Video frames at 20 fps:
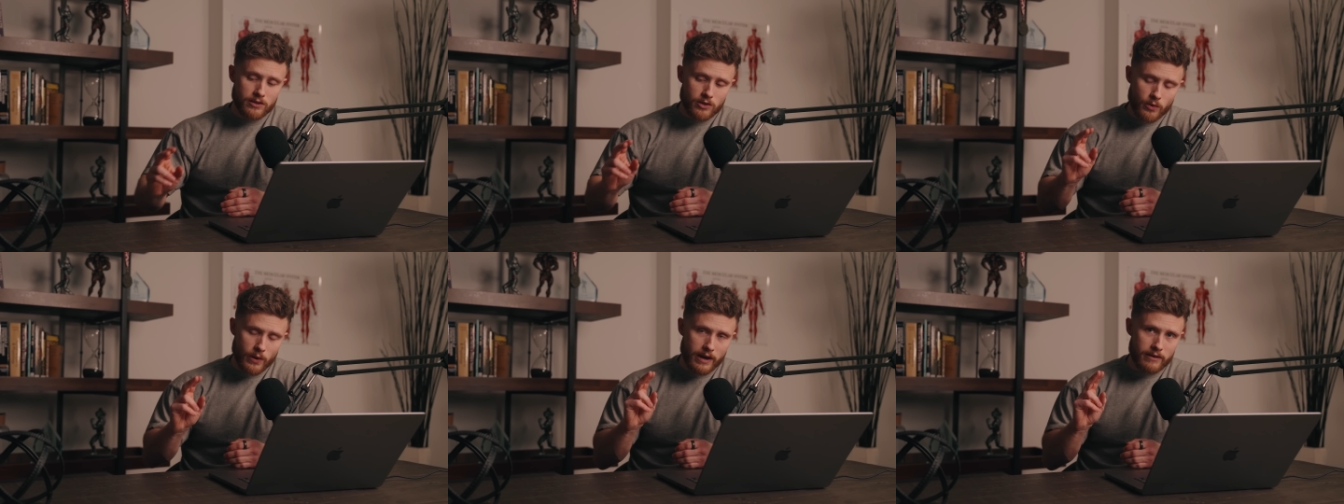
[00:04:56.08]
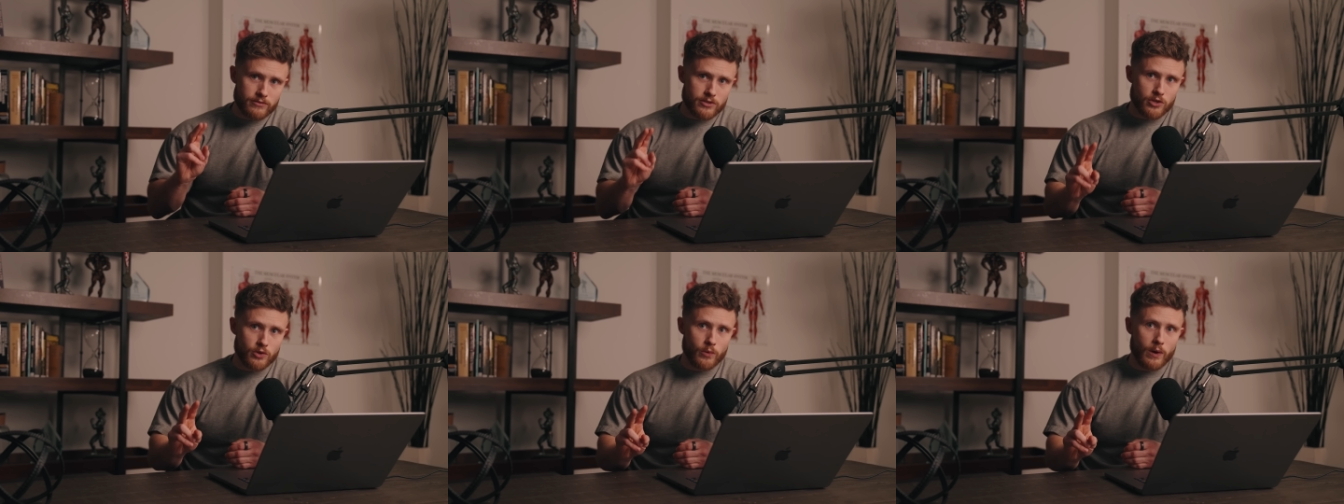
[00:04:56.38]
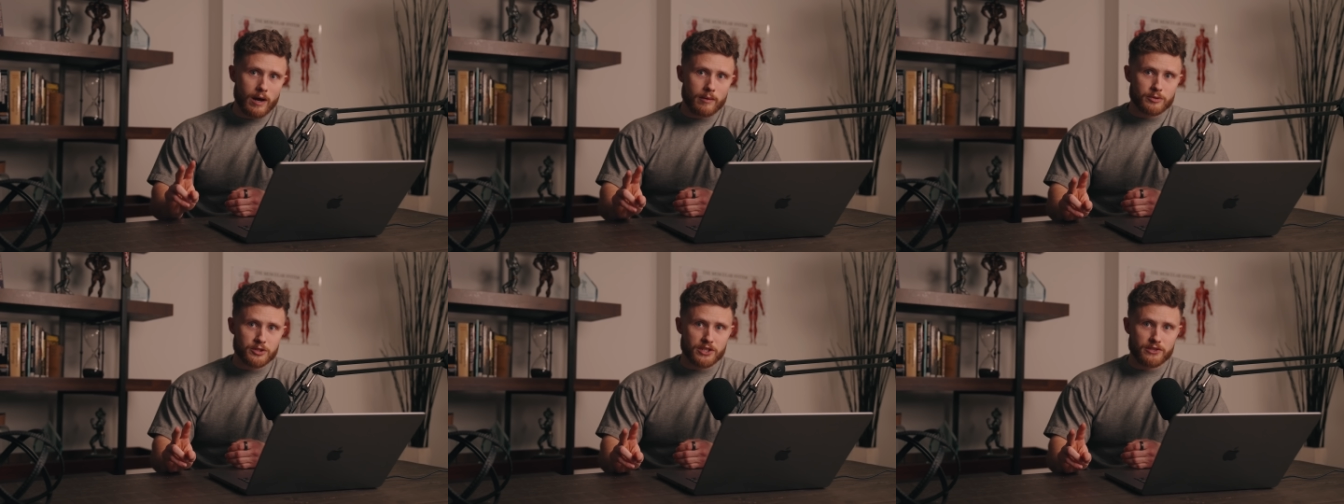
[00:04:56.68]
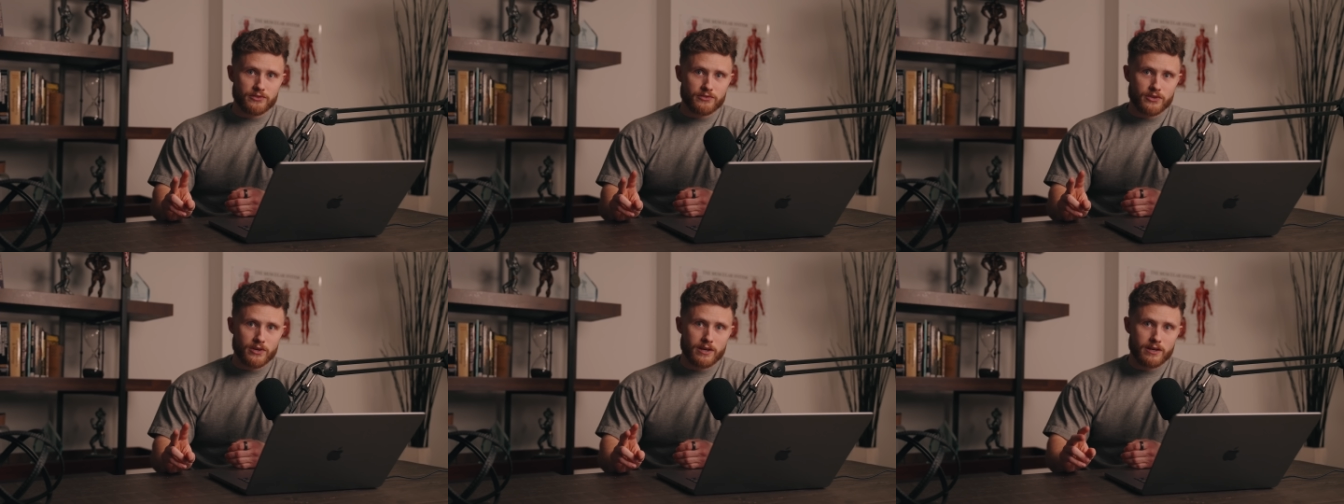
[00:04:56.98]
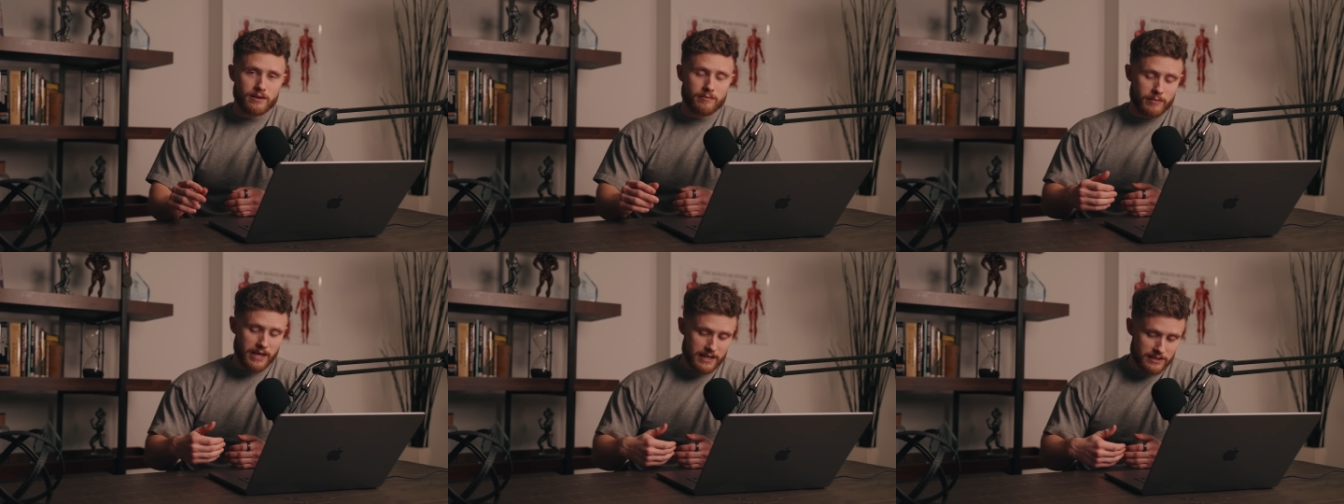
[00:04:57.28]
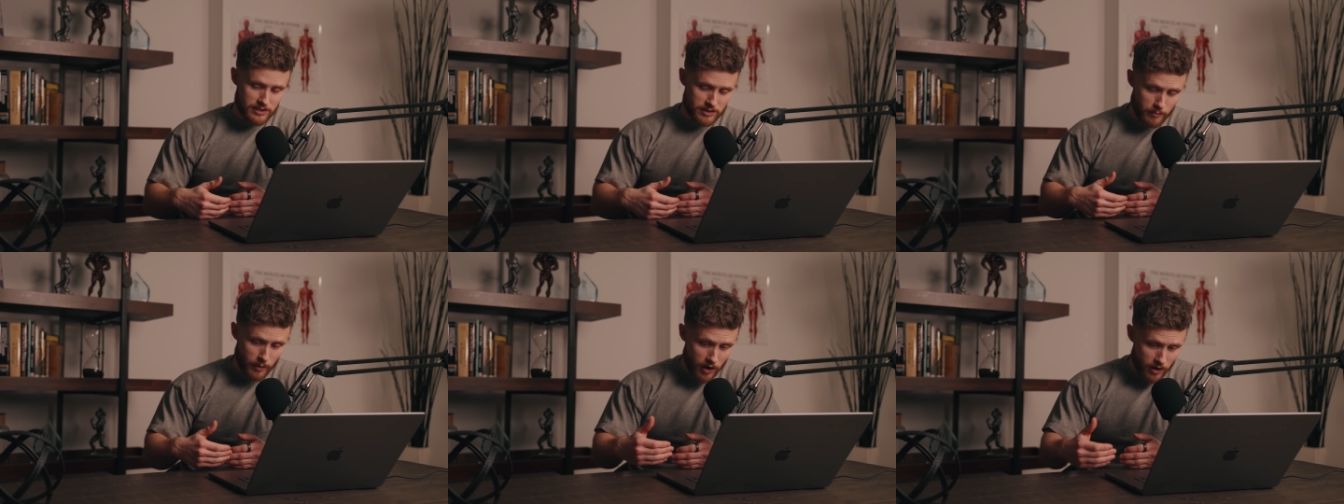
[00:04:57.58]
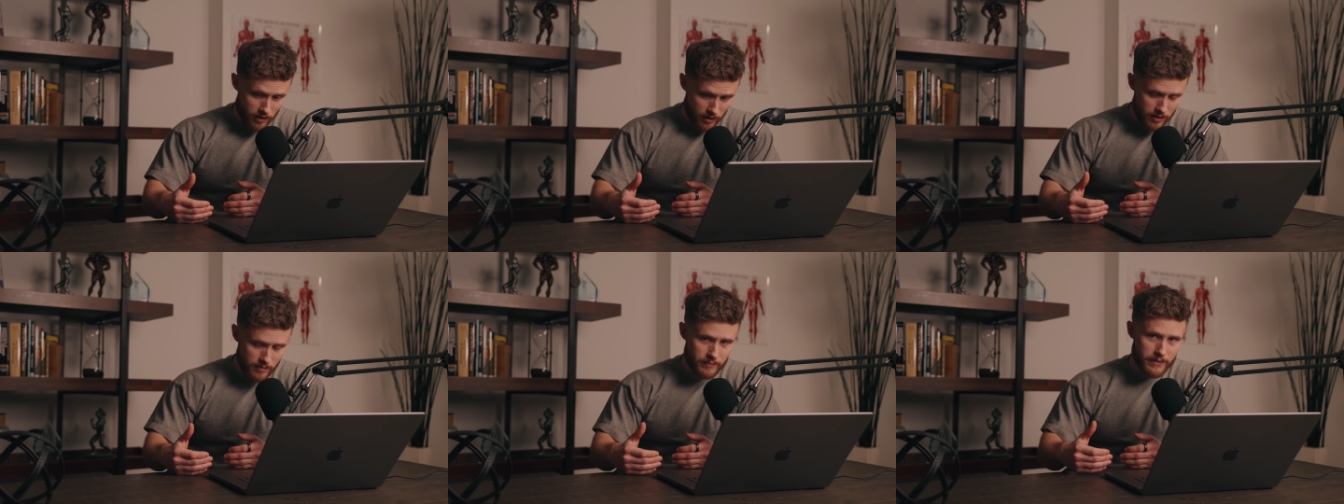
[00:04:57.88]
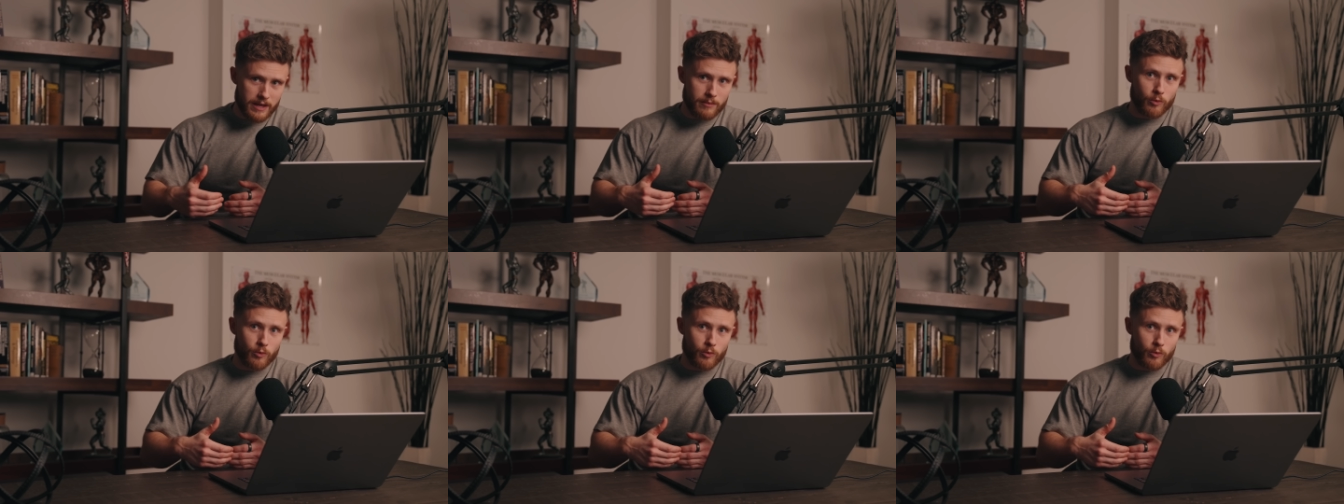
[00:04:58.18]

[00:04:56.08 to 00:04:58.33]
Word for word: you have two options. Get smarter